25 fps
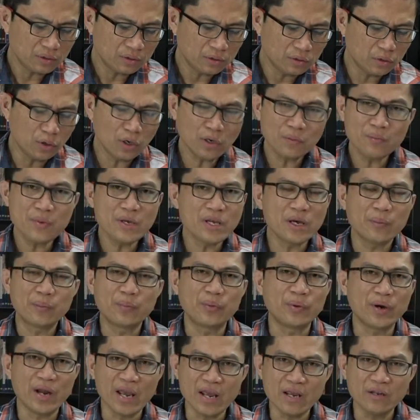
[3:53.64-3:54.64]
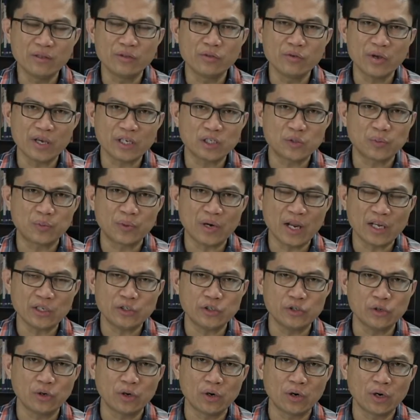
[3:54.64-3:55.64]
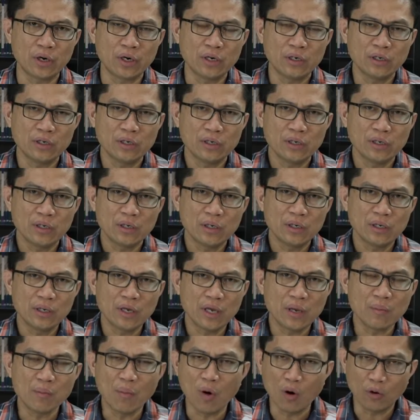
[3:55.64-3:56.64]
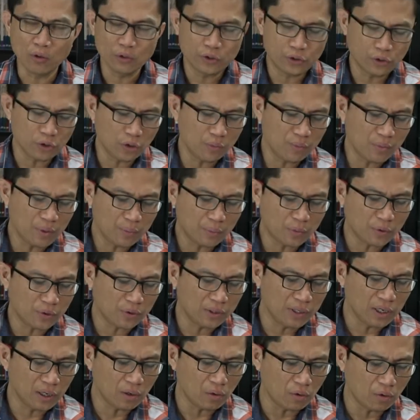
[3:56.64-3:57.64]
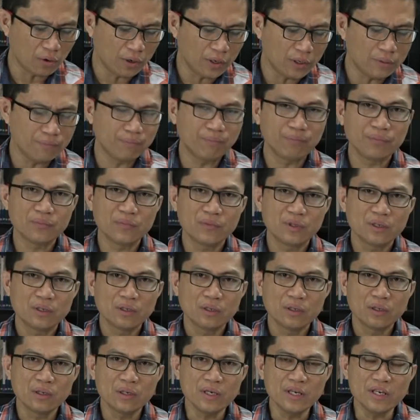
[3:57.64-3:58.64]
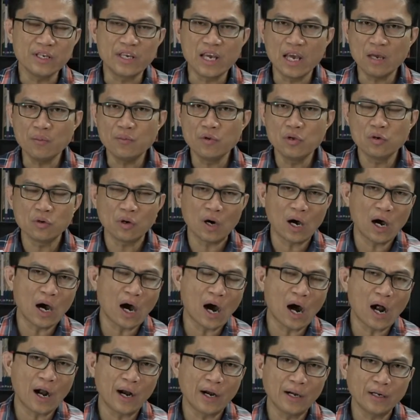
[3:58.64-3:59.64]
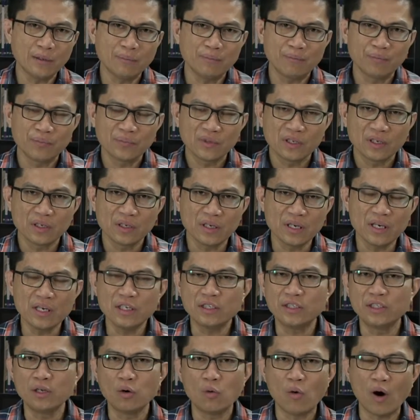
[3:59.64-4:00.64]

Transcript: don't be afraid to express your emotion before the Lord. He gave you a heart. He is the